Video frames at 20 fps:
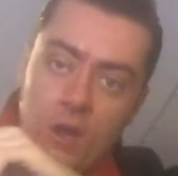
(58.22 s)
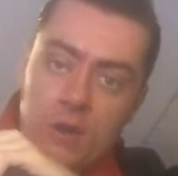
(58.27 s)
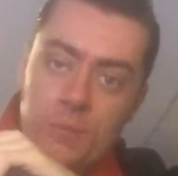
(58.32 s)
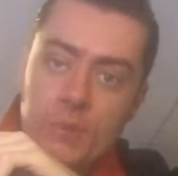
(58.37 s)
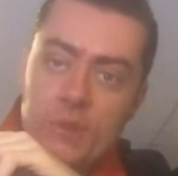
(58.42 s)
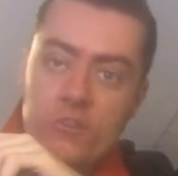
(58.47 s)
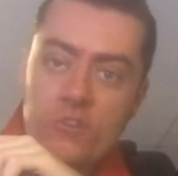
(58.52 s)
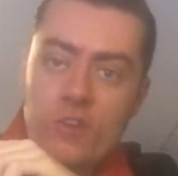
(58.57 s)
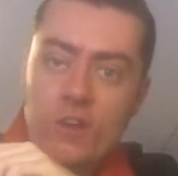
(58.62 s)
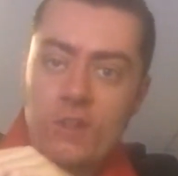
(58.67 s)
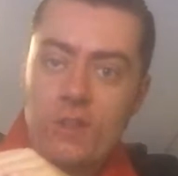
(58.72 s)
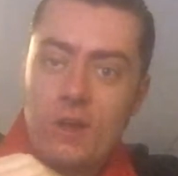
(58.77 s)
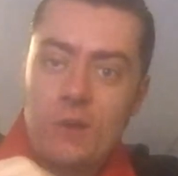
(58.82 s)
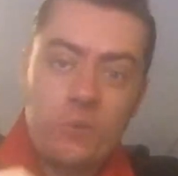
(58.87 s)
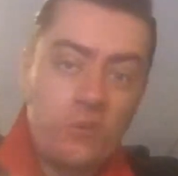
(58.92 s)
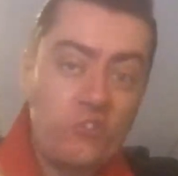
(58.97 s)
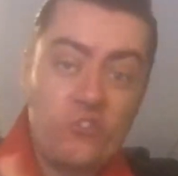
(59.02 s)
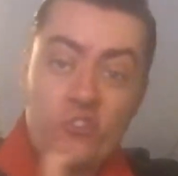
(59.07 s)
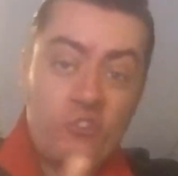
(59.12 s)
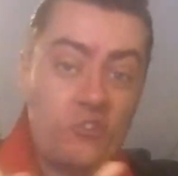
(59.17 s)
kind of music I
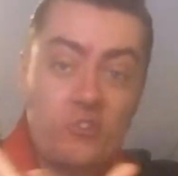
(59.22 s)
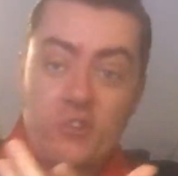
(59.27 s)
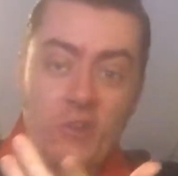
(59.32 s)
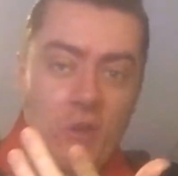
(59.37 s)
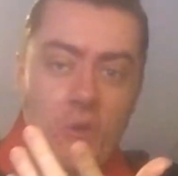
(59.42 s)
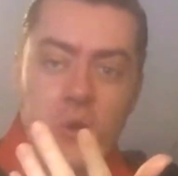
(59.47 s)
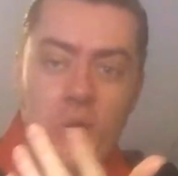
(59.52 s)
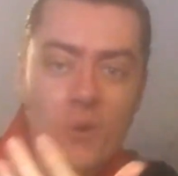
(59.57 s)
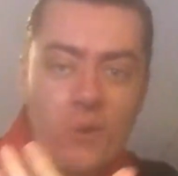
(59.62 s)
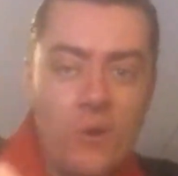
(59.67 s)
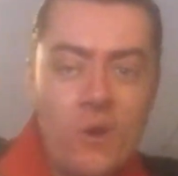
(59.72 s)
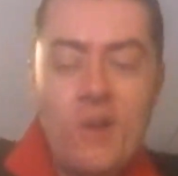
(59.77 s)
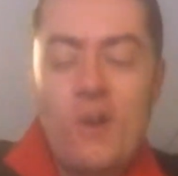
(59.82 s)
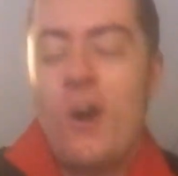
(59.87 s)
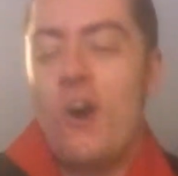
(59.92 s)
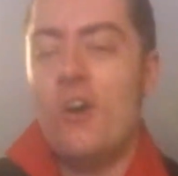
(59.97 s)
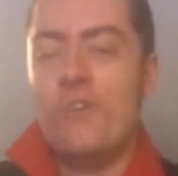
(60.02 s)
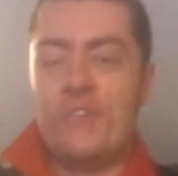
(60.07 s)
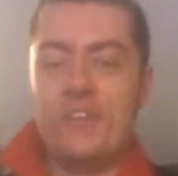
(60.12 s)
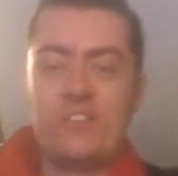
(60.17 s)
like, which you
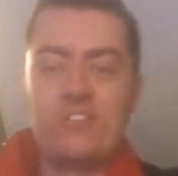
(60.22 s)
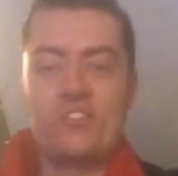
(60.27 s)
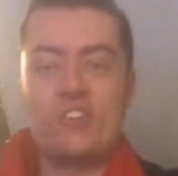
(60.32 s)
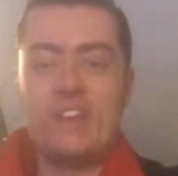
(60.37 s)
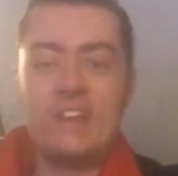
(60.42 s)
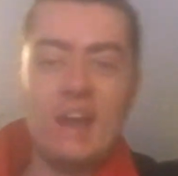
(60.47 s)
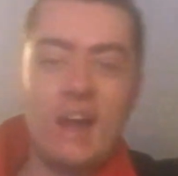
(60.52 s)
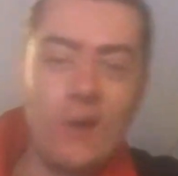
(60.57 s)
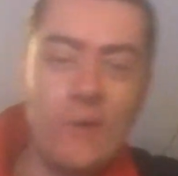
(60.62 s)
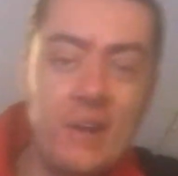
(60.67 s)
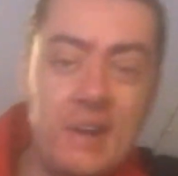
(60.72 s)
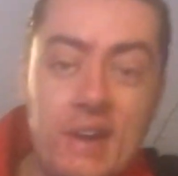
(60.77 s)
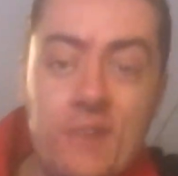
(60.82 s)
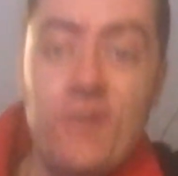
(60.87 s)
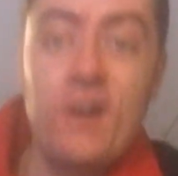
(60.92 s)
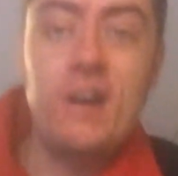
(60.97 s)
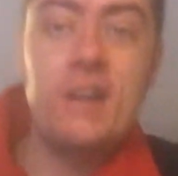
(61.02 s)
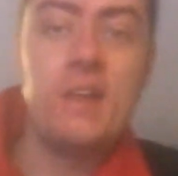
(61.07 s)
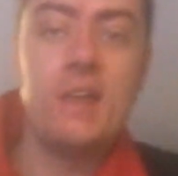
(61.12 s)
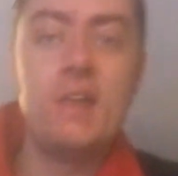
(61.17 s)
obviously know
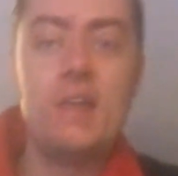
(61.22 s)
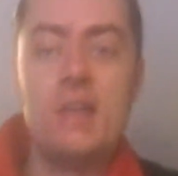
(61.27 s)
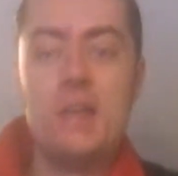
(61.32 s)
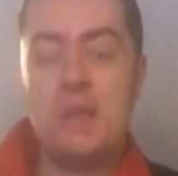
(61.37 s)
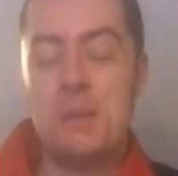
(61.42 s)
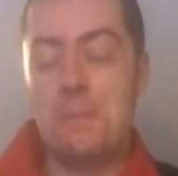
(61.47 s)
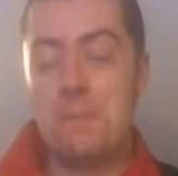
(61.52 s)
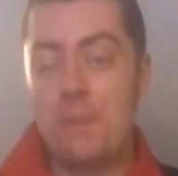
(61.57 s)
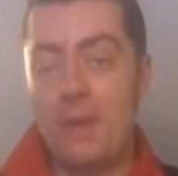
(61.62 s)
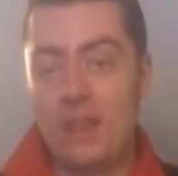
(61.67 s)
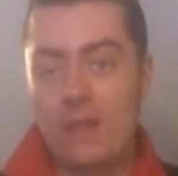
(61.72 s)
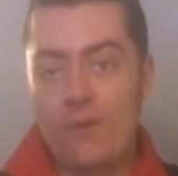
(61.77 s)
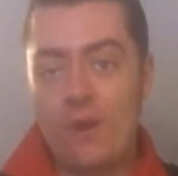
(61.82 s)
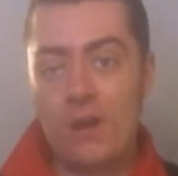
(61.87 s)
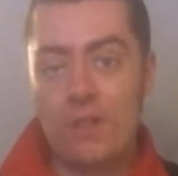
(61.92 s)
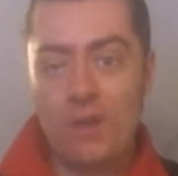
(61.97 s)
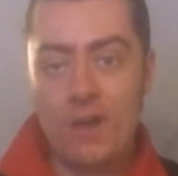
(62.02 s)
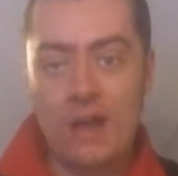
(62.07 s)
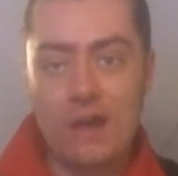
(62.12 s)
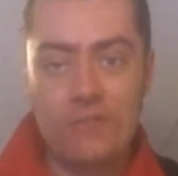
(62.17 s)
anyway. But there
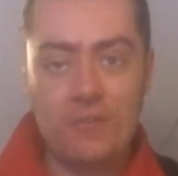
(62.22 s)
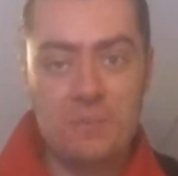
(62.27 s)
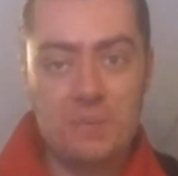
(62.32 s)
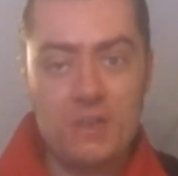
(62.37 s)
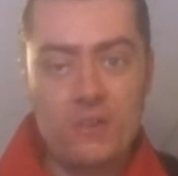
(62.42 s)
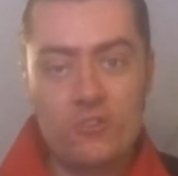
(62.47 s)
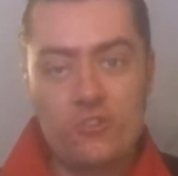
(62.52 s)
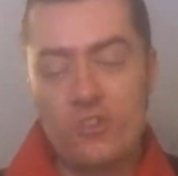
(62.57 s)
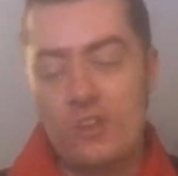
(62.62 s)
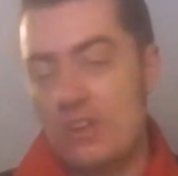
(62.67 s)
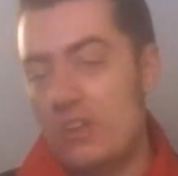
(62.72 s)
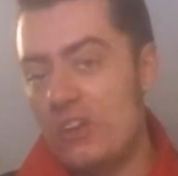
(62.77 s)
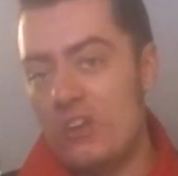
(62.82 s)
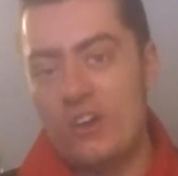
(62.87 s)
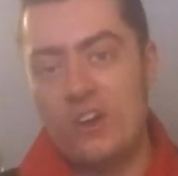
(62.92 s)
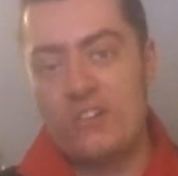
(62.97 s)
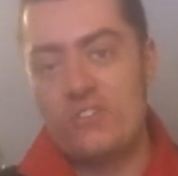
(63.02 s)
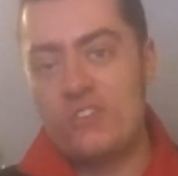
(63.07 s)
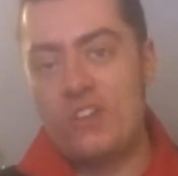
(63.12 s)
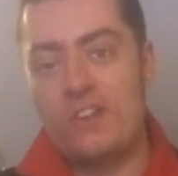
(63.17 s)
are other music, you
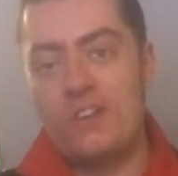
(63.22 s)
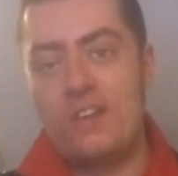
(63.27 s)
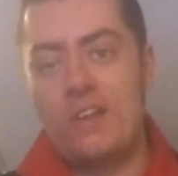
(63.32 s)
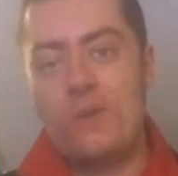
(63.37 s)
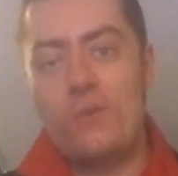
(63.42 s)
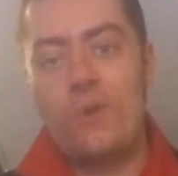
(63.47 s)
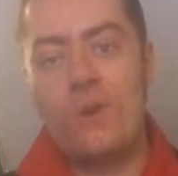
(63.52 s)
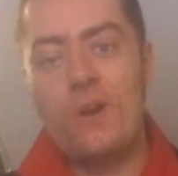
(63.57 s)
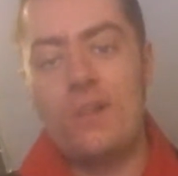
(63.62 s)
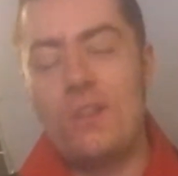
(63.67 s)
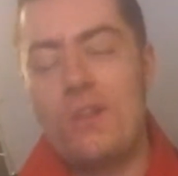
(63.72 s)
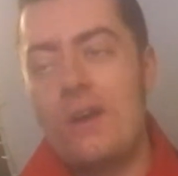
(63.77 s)
guys don't know what I